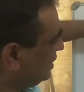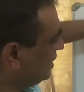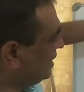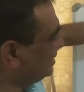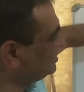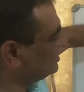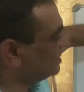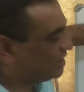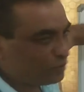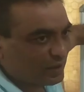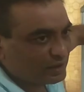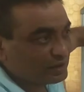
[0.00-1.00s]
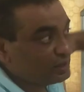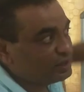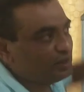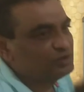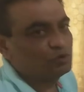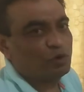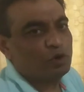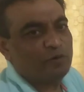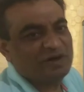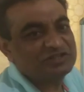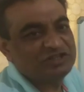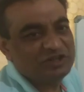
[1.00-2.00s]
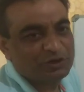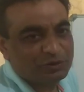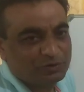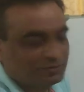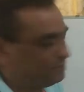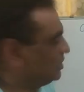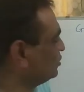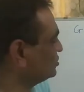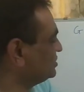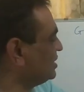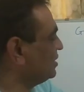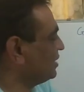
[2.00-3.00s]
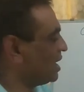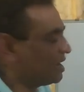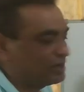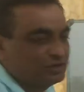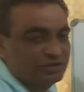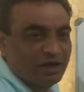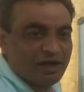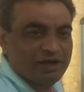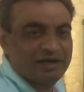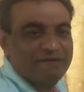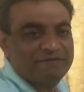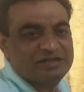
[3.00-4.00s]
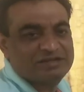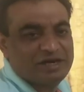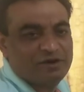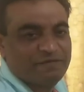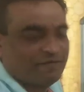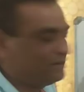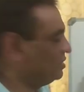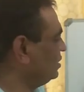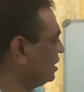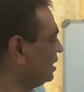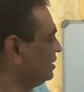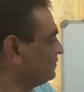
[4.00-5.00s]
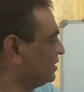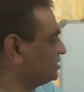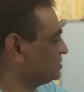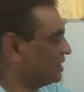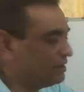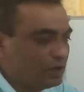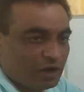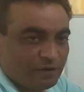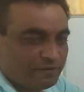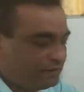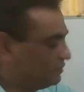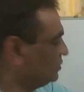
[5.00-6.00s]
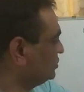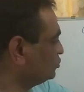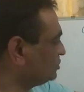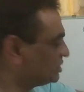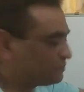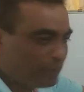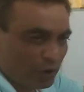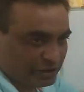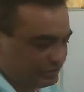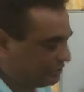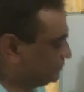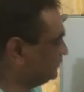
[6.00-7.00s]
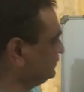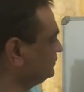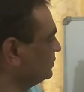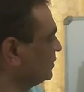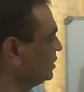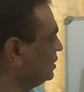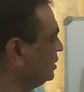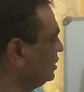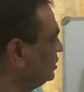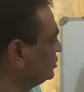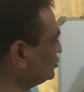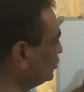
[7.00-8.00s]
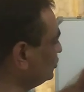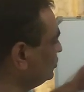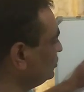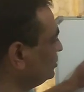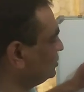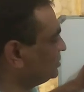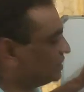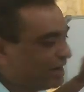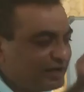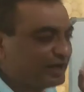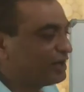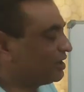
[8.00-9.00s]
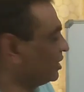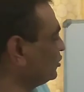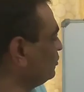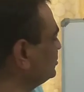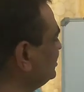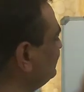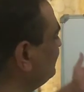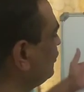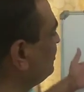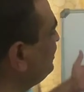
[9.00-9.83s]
and Z1 is always 0 because they are in the left hand side of to this point. So the net angle contribution from